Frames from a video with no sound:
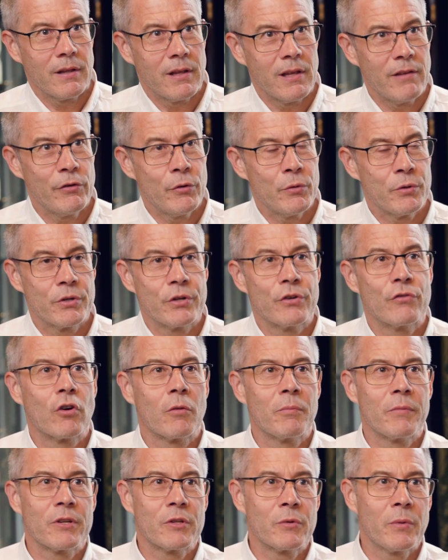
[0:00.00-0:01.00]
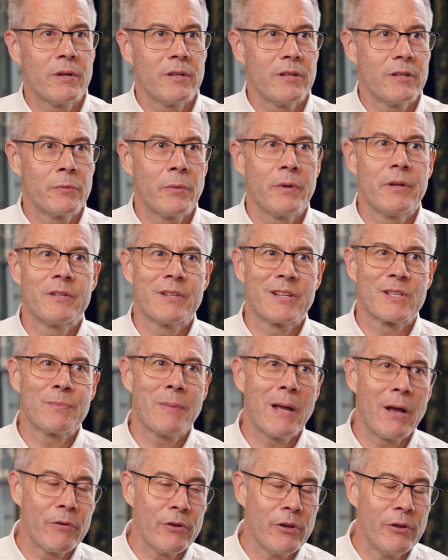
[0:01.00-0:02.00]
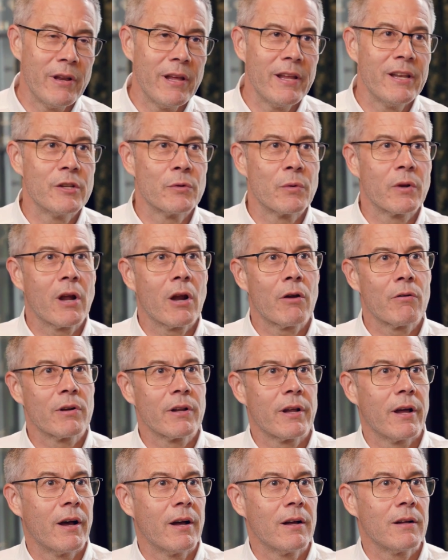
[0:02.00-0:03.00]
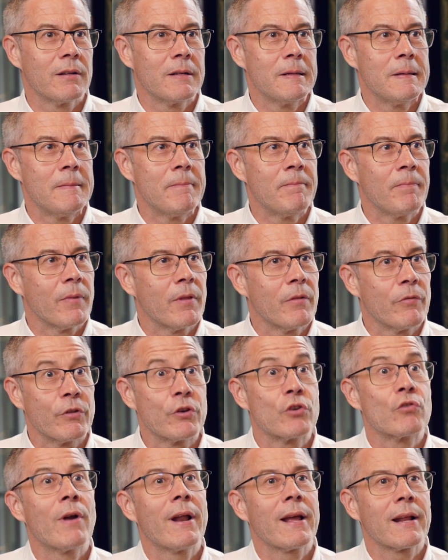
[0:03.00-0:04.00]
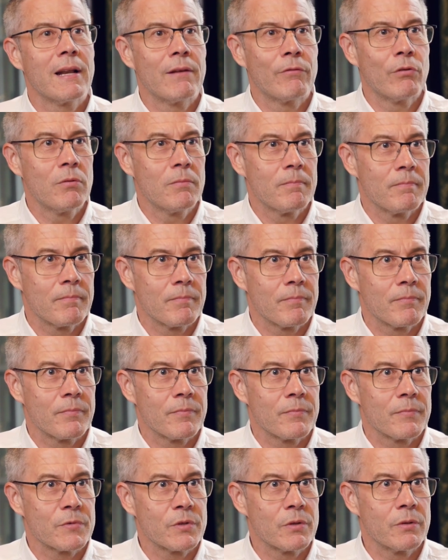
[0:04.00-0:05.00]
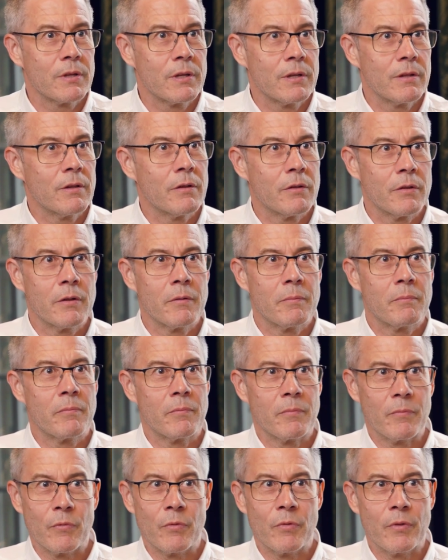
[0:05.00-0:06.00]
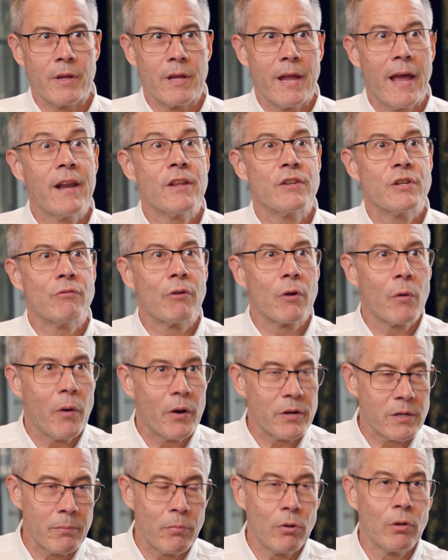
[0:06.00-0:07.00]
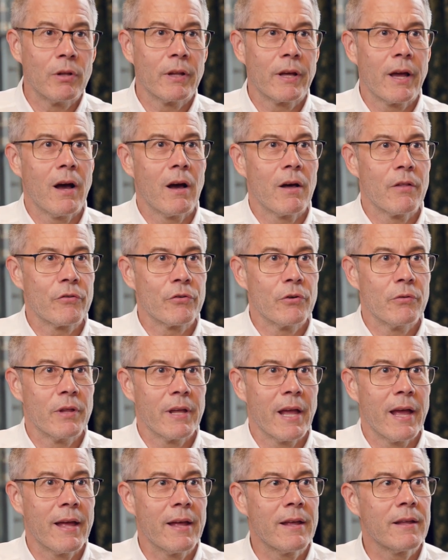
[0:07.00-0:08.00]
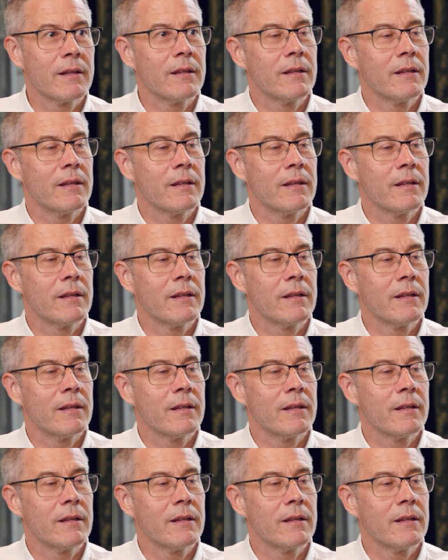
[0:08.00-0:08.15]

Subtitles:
If you were to drop the 2026 power unit into a current car, the drag level, so the energy required to pull the car through the air,